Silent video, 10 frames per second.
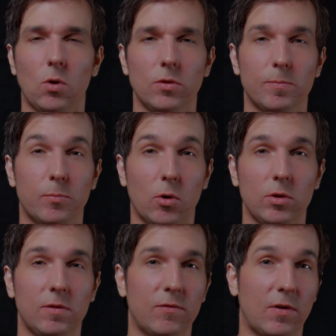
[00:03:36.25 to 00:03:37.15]

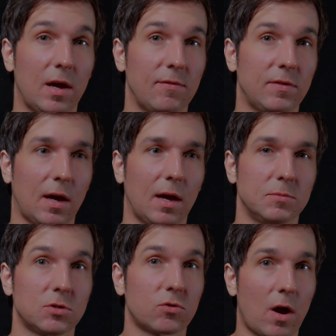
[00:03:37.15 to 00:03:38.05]
1.5
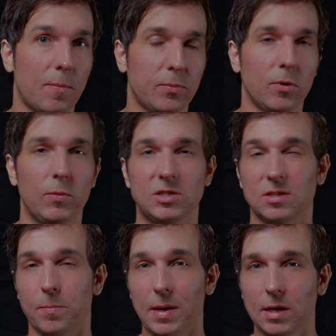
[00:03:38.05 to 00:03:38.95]
times crop, which
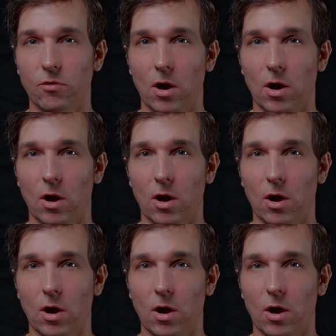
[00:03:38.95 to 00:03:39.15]
is a big